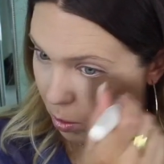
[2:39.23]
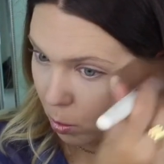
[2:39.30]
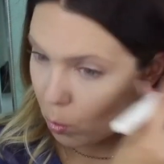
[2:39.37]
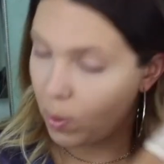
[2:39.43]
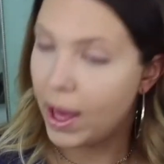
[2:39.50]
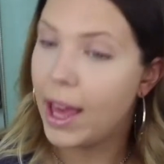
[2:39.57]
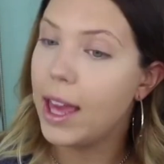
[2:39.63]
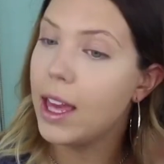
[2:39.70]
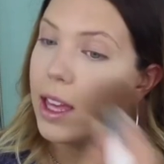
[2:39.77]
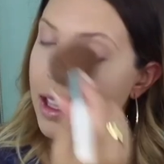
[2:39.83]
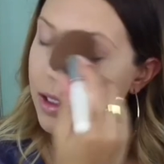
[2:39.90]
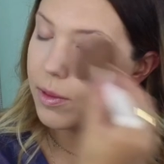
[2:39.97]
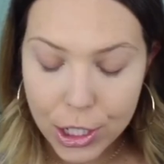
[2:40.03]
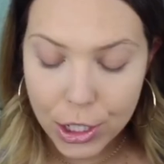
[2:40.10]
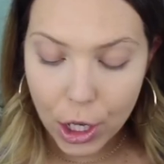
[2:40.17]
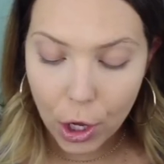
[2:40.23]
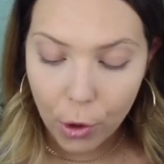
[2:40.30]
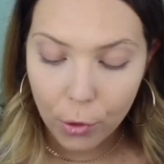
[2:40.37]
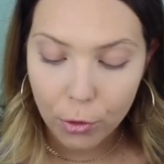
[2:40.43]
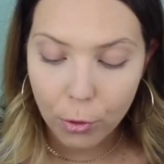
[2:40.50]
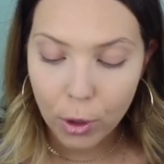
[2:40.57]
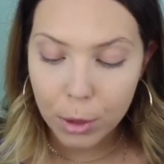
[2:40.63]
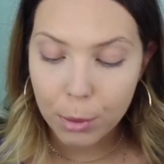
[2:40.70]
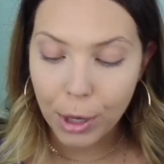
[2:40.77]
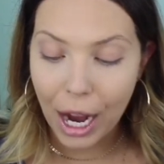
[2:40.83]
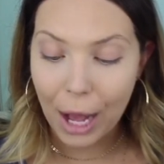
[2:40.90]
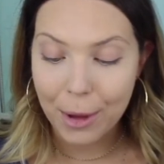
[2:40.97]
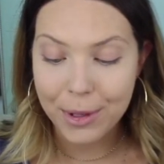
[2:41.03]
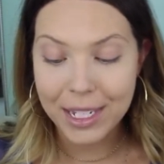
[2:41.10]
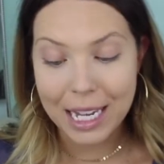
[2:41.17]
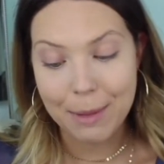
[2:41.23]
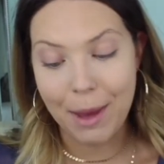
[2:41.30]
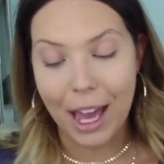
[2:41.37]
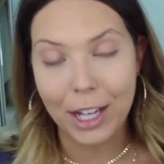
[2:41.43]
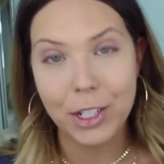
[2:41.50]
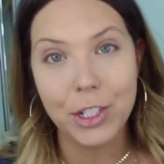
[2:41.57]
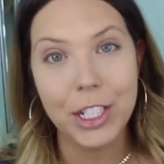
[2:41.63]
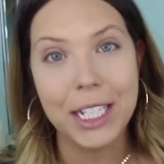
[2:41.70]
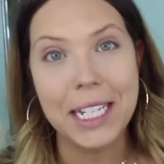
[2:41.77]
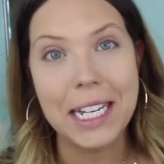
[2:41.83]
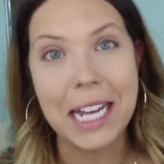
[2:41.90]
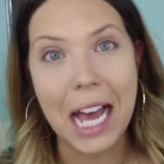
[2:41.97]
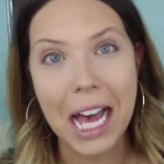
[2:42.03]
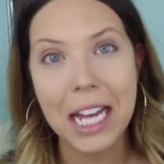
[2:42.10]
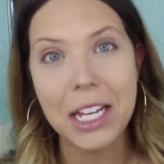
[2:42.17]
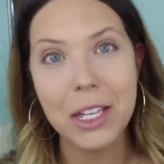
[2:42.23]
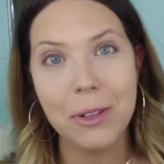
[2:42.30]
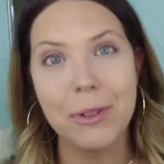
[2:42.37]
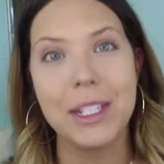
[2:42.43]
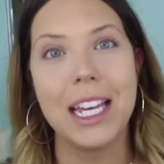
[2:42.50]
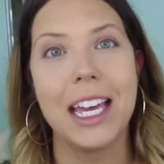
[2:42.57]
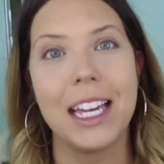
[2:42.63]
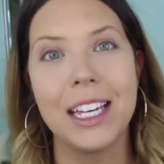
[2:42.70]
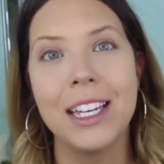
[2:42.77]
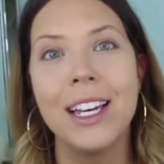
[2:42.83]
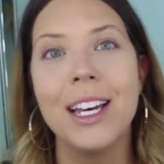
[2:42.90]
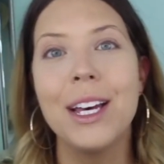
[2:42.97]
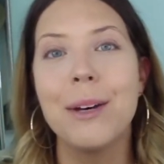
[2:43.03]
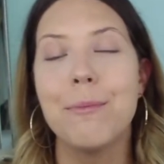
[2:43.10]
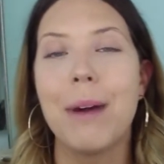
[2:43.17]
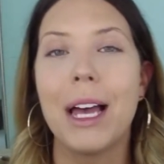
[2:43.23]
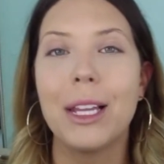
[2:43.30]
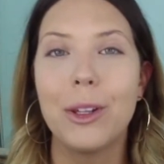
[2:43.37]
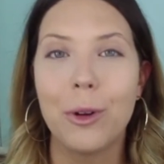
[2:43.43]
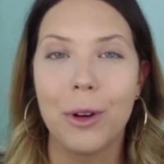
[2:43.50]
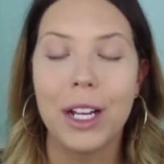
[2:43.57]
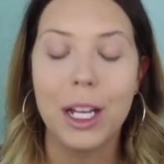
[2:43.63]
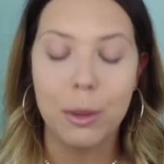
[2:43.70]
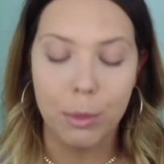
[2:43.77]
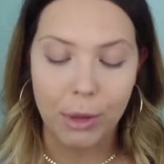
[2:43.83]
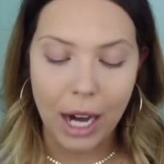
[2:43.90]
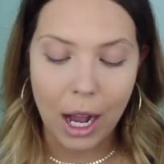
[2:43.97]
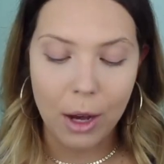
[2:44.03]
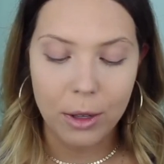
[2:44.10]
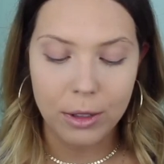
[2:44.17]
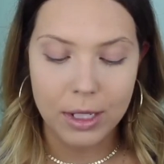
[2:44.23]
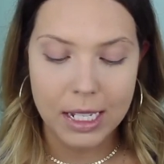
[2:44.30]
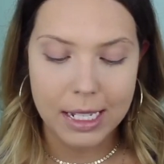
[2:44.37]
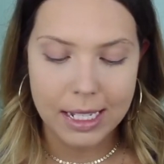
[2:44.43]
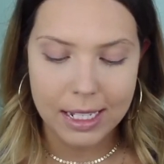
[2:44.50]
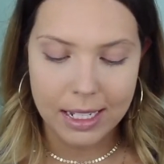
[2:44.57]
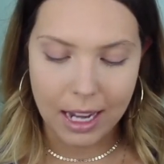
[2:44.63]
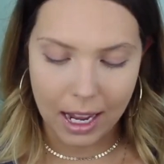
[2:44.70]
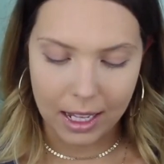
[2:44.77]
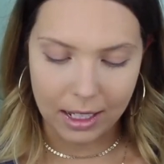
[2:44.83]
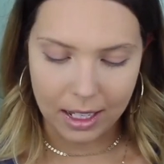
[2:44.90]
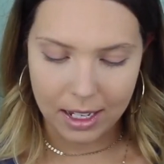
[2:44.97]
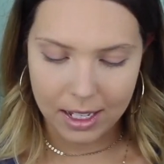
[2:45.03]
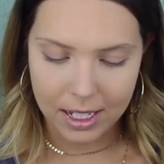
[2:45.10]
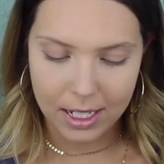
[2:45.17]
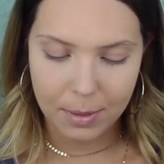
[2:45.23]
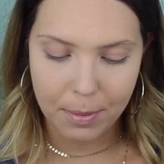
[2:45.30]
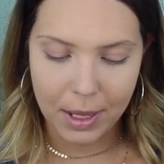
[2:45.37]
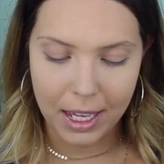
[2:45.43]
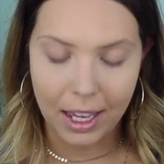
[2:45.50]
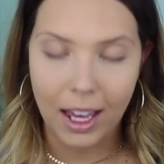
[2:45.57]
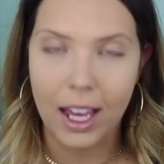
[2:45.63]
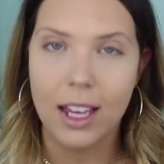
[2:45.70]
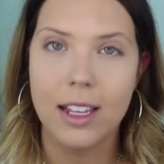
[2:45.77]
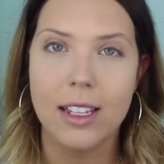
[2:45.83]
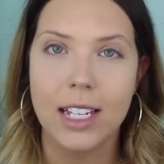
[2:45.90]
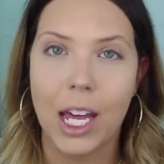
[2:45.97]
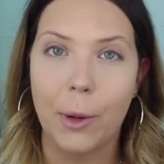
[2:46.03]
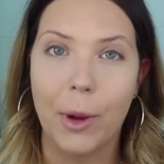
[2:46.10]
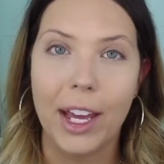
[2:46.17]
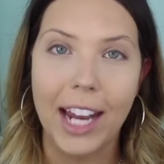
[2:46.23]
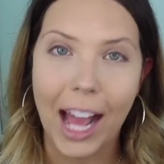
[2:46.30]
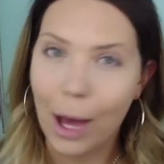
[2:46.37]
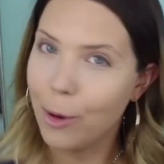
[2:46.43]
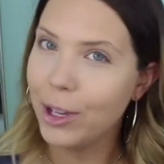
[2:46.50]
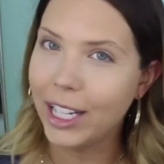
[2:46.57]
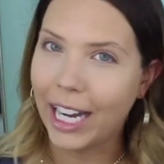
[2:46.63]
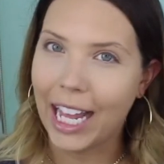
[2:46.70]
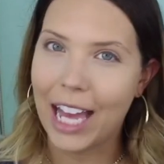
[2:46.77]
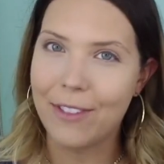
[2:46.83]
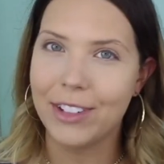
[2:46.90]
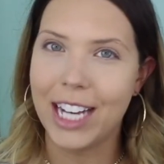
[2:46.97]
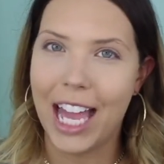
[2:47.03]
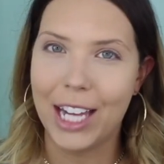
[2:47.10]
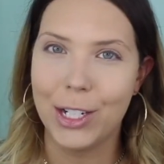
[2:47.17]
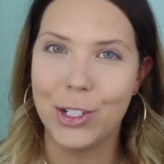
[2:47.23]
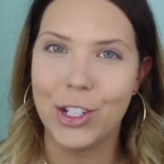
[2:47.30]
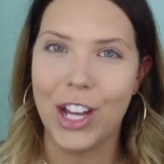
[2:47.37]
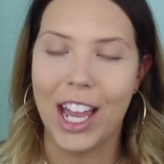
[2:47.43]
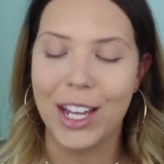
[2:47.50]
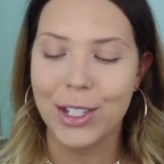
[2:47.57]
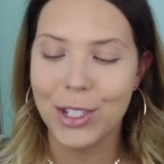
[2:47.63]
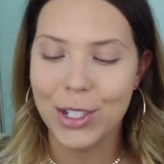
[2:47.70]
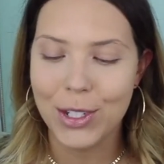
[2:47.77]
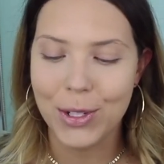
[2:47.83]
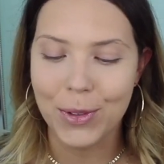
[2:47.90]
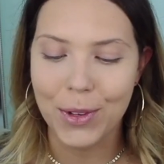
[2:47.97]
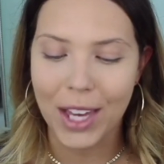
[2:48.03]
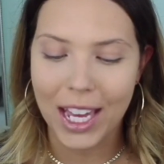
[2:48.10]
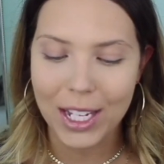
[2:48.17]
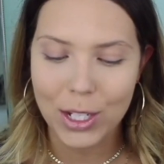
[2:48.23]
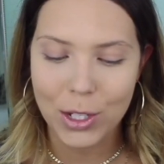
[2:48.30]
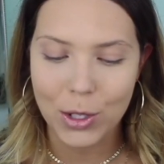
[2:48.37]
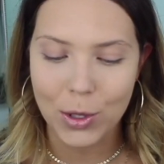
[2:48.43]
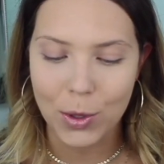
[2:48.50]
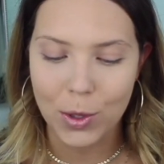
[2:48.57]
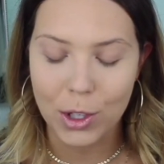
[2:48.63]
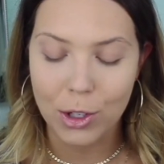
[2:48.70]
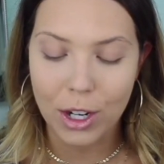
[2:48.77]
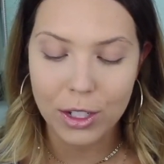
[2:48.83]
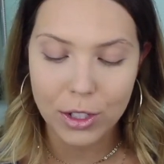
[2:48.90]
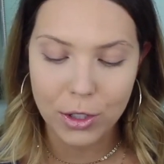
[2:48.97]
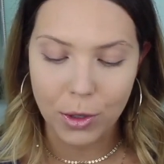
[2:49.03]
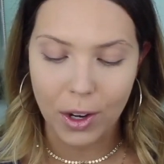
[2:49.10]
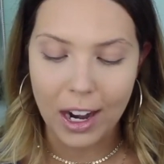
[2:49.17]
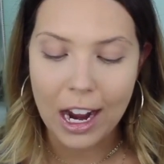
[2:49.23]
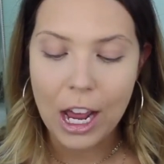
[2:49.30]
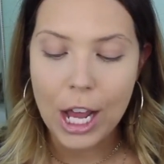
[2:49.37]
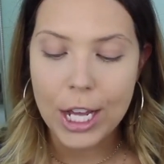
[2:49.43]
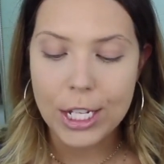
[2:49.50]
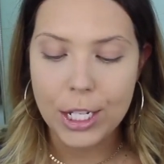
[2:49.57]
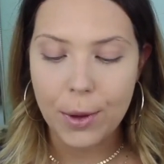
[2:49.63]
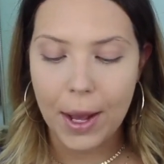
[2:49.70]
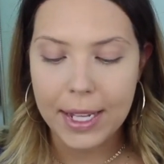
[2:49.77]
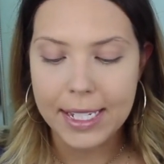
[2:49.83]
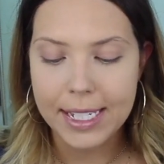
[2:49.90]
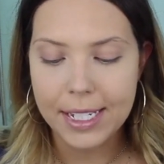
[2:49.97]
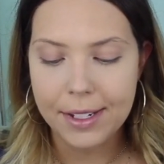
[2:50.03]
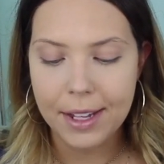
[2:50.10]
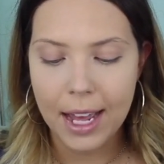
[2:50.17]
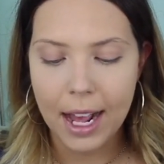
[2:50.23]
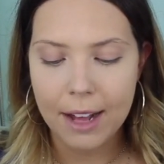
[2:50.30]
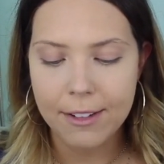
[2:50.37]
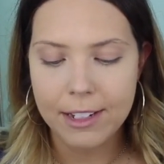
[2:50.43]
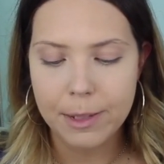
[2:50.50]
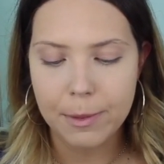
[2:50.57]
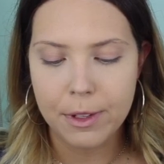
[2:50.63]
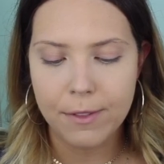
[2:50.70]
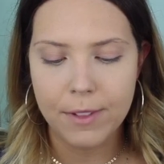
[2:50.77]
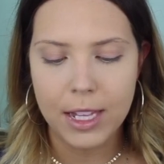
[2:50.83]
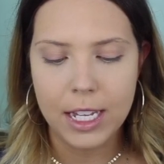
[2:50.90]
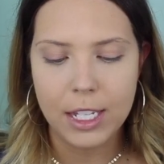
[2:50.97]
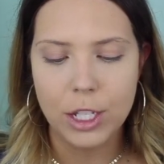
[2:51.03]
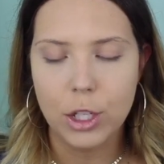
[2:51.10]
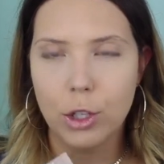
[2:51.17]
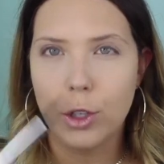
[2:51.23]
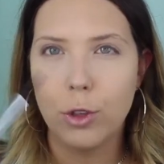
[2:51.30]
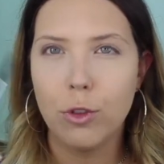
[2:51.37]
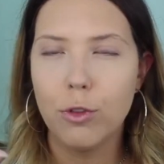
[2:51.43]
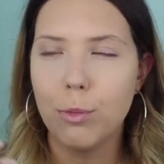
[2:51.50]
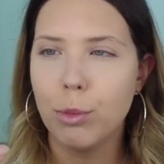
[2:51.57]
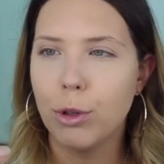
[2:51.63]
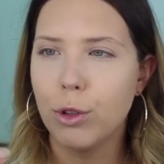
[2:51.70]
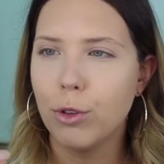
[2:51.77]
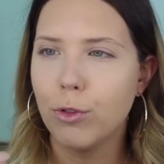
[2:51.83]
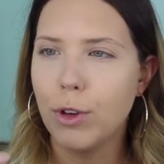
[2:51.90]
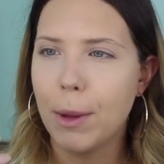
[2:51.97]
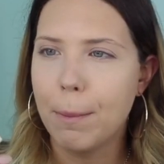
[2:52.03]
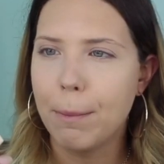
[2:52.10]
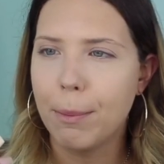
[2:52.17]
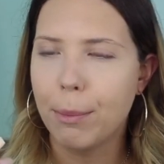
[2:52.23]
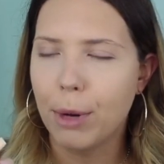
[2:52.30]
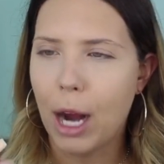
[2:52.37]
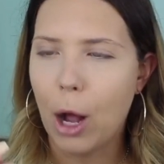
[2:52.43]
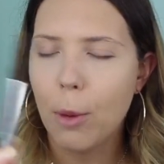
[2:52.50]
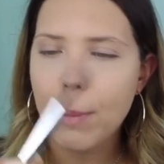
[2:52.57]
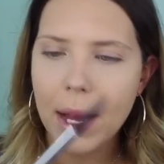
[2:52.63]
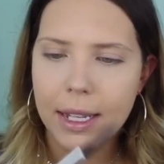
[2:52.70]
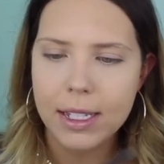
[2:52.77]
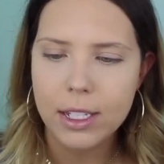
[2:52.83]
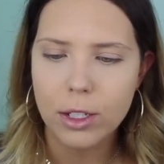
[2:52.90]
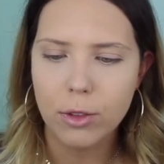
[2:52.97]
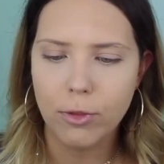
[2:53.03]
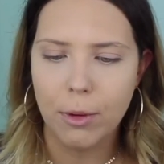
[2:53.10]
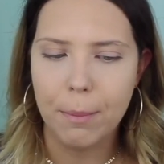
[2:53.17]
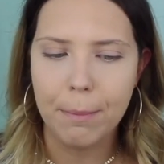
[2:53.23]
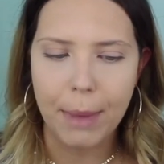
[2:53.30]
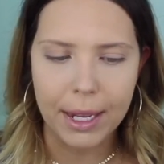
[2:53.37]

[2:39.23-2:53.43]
away. So for brows, I'm actually not using my L'Oreal Brow Stylist because I ran out and I haven't had a chance to get to the drugstore. So I still have some of this Goof Proof brow pencil from